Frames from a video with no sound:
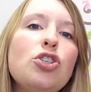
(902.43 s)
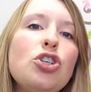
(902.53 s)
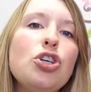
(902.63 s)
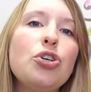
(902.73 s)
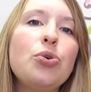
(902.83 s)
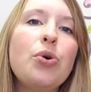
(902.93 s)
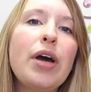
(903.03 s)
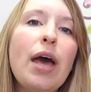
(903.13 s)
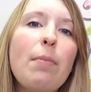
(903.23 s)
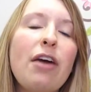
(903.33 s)
to
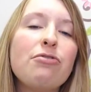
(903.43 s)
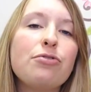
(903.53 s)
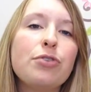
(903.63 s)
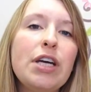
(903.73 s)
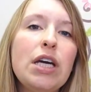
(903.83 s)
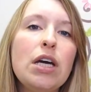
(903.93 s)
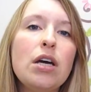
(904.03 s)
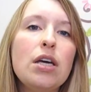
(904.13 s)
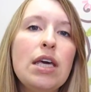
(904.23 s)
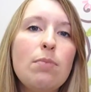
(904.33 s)
get my free
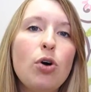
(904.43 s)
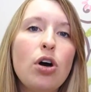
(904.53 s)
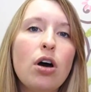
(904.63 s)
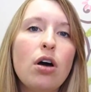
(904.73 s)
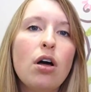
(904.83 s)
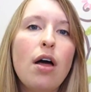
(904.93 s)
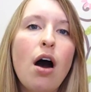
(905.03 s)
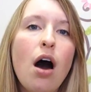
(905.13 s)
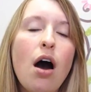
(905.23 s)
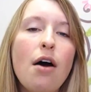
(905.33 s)
ebook
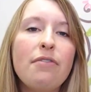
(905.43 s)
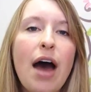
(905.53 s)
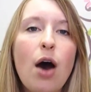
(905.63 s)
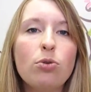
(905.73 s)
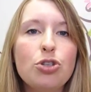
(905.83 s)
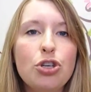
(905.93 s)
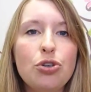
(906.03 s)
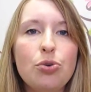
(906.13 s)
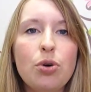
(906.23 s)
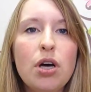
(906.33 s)
of how
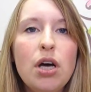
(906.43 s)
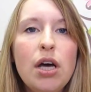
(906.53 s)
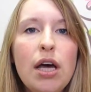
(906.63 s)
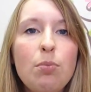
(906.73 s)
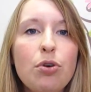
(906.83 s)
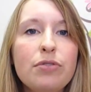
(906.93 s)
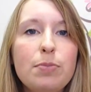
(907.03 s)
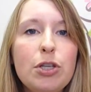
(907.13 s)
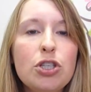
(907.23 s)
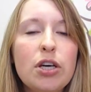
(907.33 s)
to improve
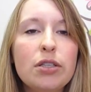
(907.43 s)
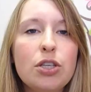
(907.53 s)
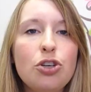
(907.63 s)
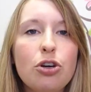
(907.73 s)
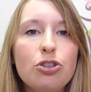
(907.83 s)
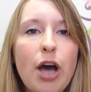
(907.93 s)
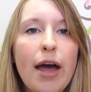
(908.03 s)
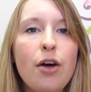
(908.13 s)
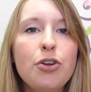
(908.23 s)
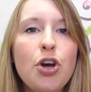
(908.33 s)
speech skills in your
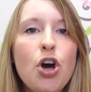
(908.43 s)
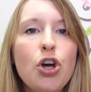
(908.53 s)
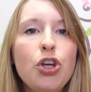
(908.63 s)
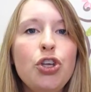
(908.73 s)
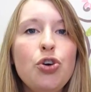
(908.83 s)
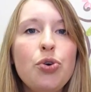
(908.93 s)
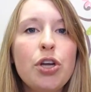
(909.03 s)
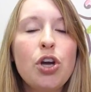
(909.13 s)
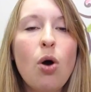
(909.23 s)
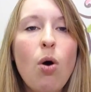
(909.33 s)
child, you can
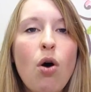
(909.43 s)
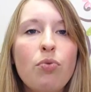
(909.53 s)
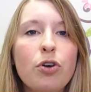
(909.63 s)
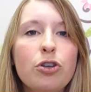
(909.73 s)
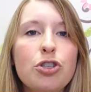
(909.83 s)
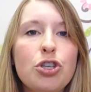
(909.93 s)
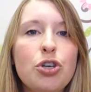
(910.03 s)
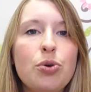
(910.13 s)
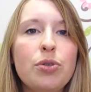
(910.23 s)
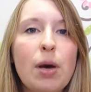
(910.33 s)
go over
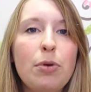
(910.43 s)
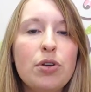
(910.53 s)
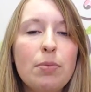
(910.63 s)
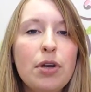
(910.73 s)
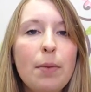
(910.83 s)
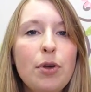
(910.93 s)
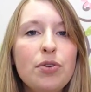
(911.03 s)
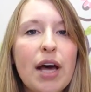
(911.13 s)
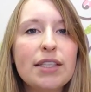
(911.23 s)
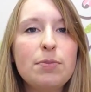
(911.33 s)
to
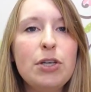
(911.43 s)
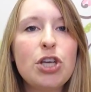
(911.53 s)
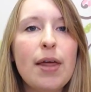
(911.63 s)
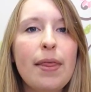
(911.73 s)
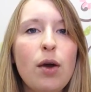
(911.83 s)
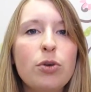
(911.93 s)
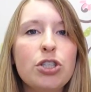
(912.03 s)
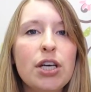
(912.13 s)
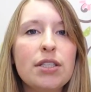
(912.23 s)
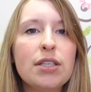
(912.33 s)

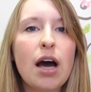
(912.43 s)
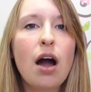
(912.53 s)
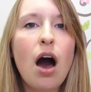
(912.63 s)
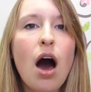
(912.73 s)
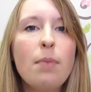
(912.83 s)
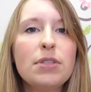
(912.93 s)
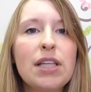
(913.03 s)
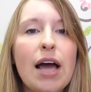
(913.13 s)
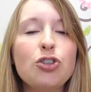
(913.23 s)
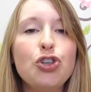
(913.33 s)

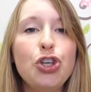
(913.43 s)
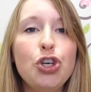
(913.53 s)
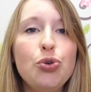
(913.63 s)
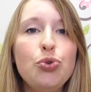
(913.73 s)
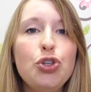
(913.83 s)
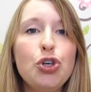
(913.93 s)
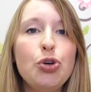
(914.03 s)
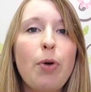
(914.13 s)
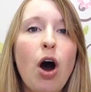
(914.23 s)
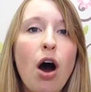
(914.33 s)

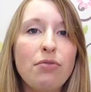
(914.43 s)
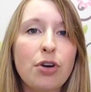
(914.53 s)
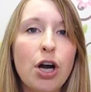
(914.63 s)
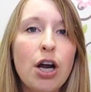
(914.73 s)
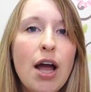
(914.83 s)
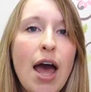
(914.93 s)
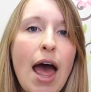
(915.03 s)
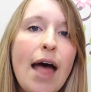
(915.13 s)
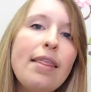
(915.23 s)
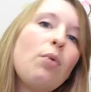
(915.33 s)
www.speechandlanguagekids.com/YouTube offer,
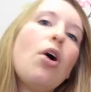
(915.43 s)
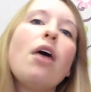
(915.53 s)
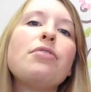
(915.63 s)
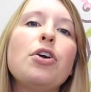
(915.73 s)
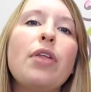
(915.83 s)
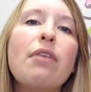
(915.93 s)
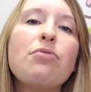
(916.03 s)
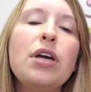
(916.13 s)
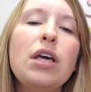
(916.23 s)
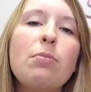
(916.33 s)
and that will offer you that
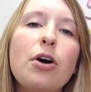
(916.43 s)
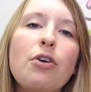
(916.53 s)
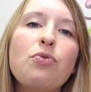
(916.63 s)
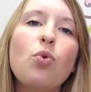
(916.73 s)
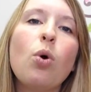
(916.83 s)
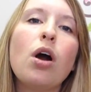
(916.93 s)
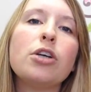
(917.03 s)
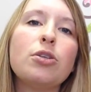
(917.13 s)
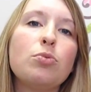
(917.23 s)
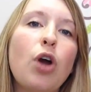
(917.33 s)
free ebook for
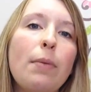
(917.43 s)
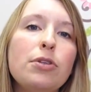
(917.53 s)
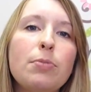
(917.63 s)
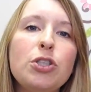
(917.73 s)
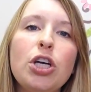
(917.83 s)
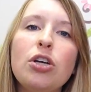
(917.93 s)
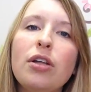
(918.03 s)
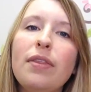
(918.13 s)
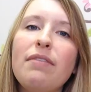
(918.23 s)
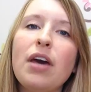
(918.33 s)
subscribing to my channel
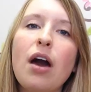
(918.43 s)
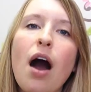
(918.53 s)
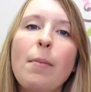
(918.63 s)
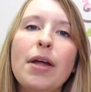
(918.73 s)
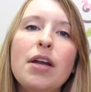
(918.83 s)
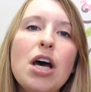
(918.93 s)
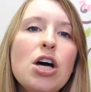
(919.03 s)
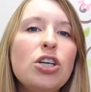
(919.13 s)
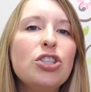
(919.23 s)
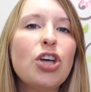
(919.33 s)
and leaving a comment.
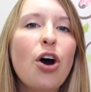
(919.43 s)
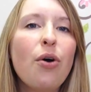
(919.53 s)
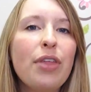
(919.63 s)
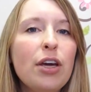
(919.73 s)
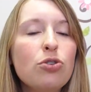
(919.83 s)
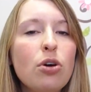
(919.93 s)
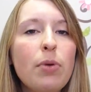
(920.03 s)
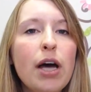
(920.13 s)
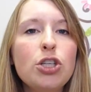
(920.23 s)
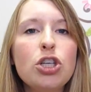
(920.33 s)
So thank you so
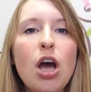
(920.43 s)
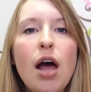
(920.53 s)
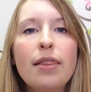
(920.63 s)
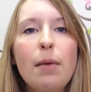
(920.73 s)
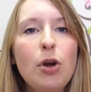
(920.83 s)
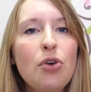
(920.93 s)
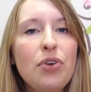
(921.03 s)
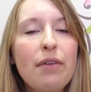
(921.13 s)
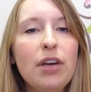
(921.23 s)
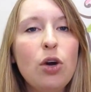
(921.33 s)
much. Let me know if you
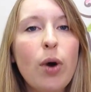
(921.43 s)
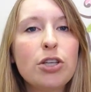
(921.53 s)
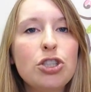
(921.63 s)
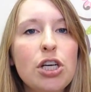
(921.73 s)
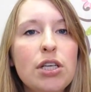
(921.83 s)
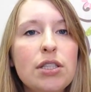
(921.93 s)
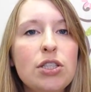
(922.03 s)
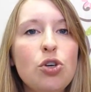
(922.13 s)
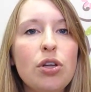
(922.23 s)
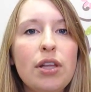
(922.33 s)
have any questions.
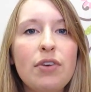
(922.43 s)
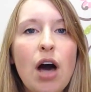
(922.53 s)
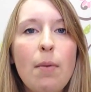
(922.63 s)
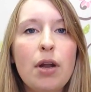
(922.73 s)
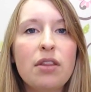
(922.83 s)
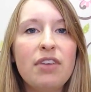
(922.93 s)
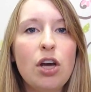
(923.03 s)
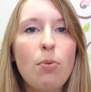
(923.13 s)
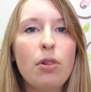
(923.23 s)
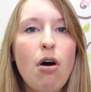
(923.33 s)
You can leave a comment on the
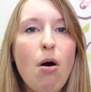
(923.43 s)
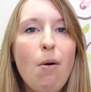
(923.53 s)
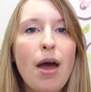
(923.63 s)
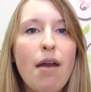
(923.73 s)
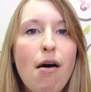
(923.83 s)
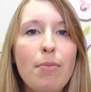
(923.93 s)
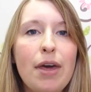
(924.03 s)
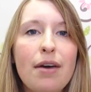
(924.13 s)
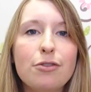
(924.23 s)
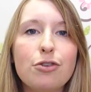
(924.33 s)
video below, and I'll
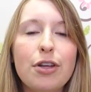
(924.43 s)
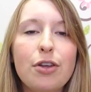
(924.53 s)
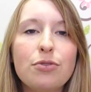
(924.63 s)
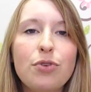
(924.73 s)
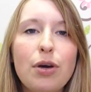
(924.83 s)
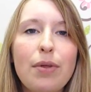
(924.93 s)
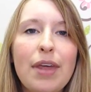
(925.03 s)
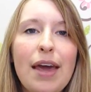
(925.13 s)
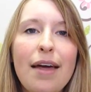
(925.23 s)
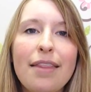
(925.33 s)
be answering those
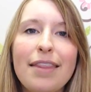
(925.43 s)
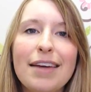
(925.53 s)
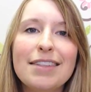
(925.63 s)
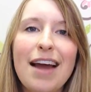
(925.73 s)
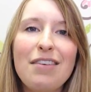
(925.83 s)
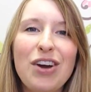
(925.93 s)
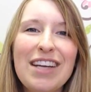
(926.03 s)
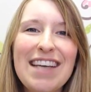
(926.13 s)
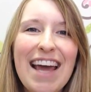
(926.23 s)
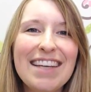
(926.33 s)
frequently. Thanks, and have a great
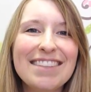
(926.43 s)
day.